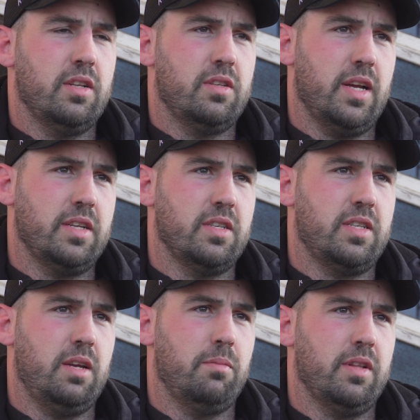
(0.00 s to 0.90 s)
against a
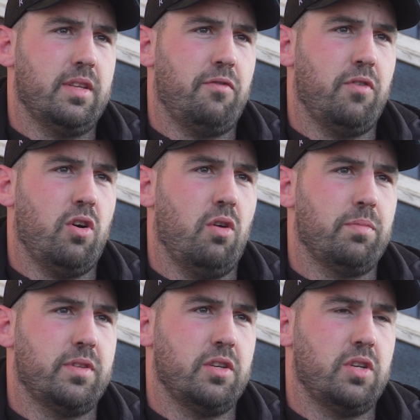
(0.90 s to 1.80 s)
team in a different
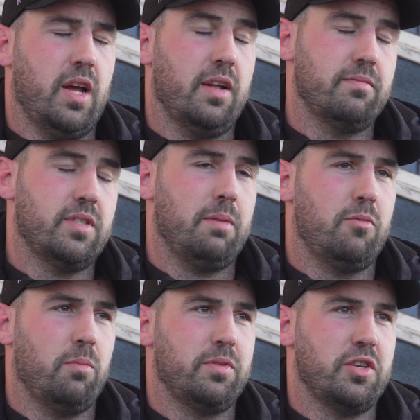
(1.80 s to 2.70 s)
competition, same
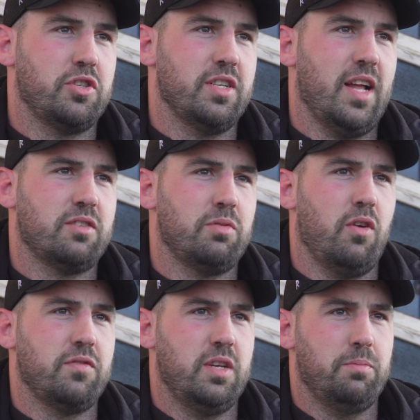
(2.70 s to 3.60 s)
competition as last week
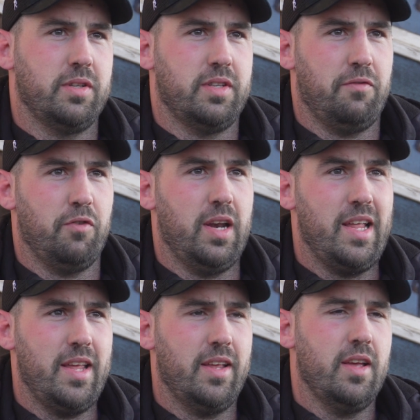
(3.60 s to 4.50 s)
obviously, but different
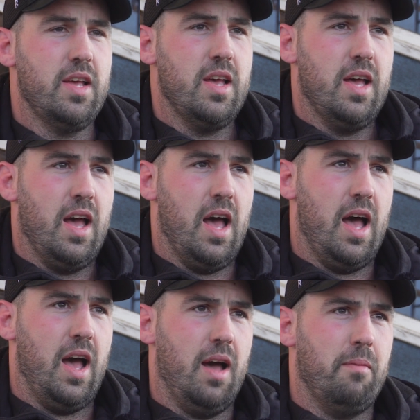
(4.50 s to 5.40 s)
league.
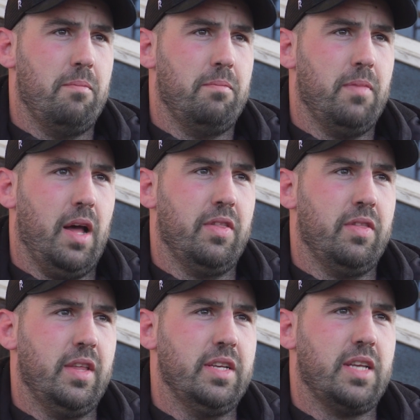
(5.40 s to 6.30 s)

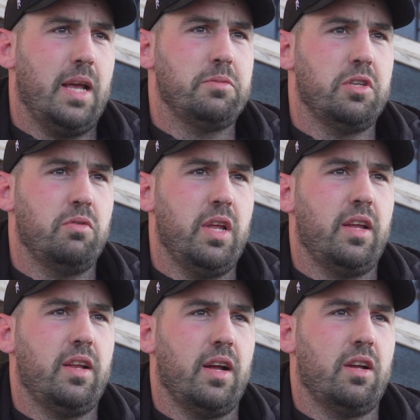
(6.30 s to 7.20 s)
And these games are
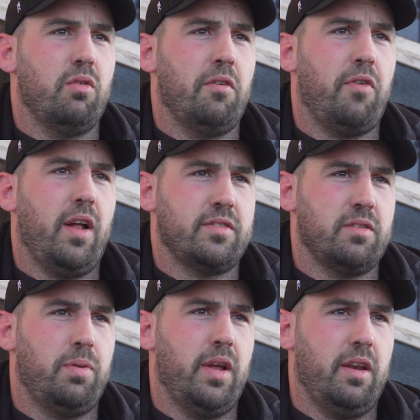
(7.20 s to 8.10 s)
unique, like going to France
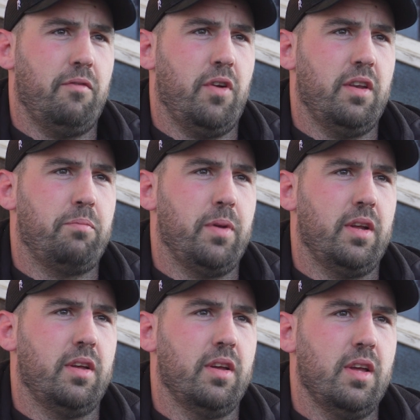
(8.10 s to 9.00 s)
and playing in front of
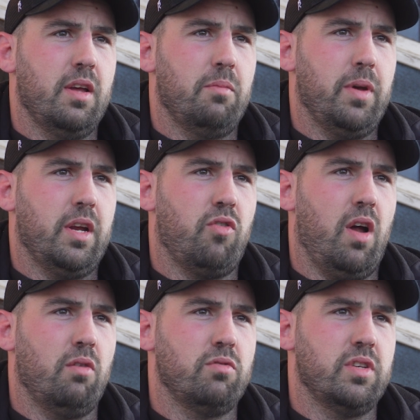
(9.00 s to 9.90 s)
big
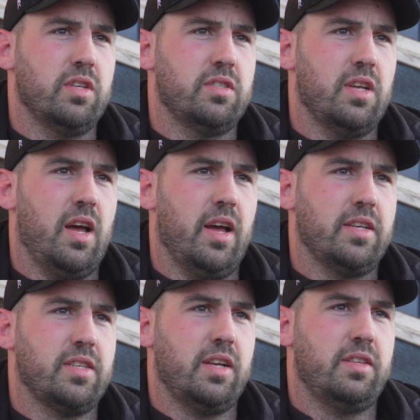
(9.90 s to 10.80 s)
crowds is
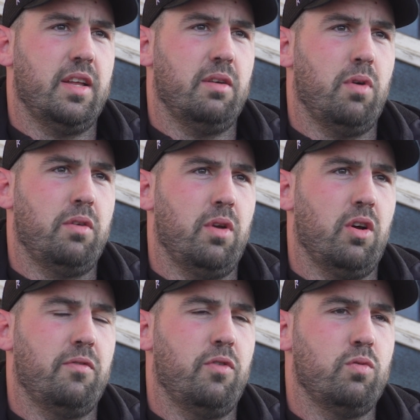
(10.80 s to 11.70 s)
exciting and one we're
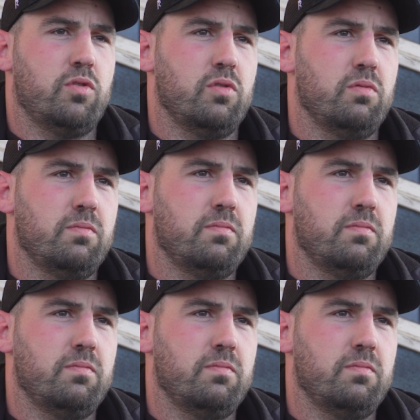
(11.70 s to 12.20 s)
looking forward to.